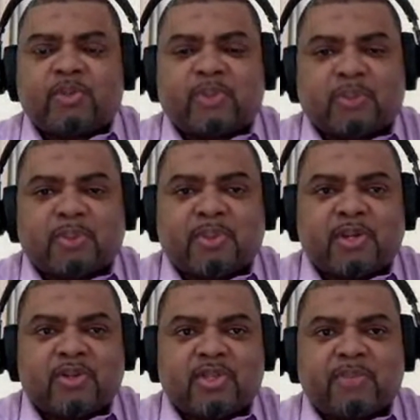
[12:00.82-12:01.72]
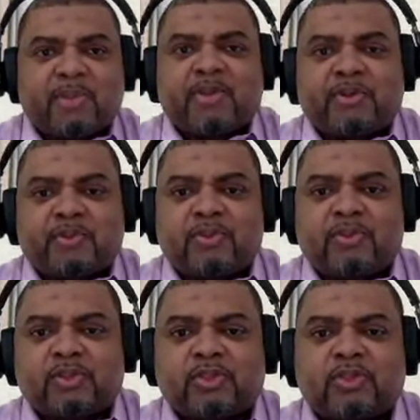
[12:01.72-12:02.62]
you are probably on the menu.
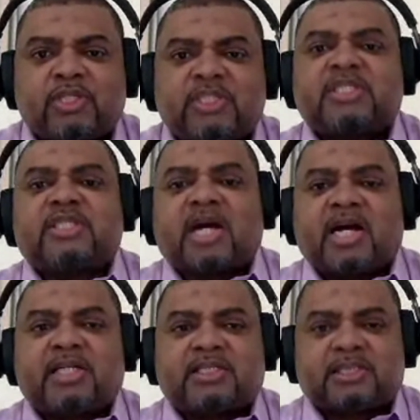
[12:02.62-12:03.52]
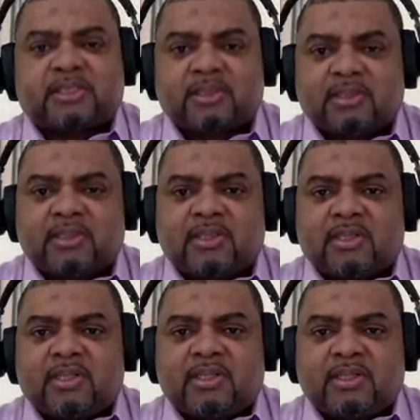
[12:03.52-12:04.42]
So this is us
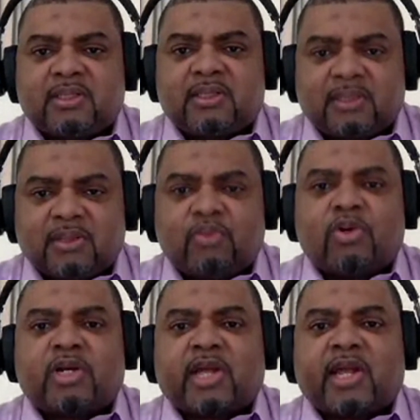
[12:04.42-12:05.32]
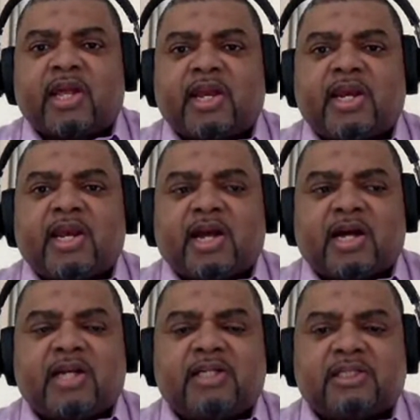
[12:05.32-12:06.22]
walking in
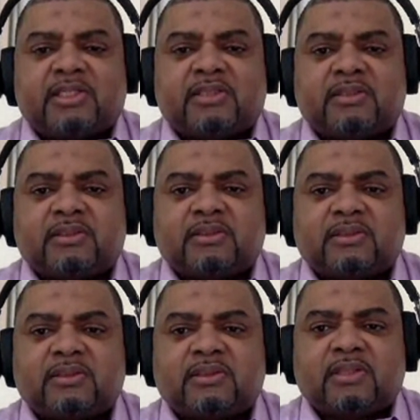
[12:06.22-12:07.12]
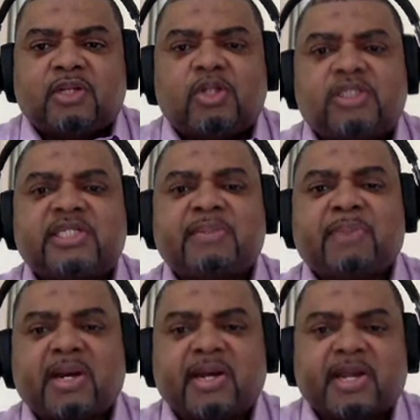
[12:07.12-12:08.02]
and not
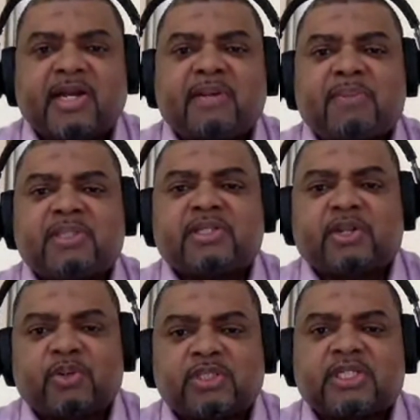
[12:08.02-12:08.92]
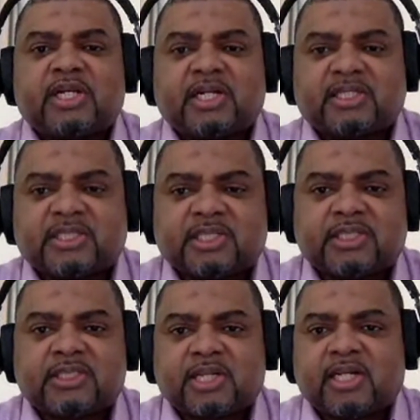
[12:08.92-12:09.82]
demanding, but requesting a
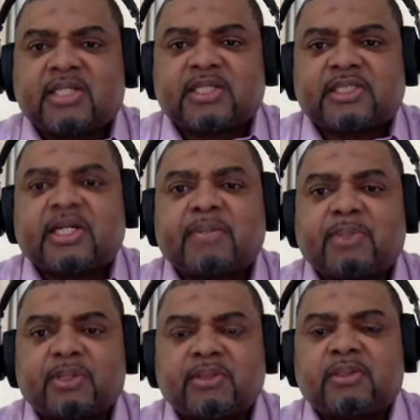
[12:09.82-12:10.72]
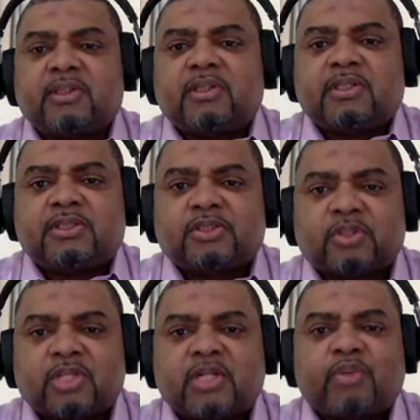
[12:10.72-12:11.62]
seat at the table
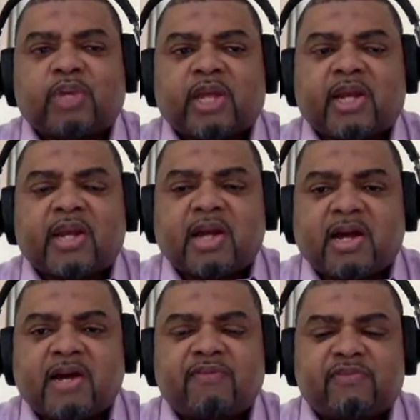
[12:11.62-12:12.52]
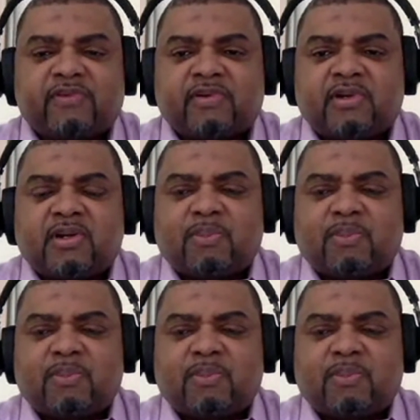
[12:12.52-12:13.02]
so that we can have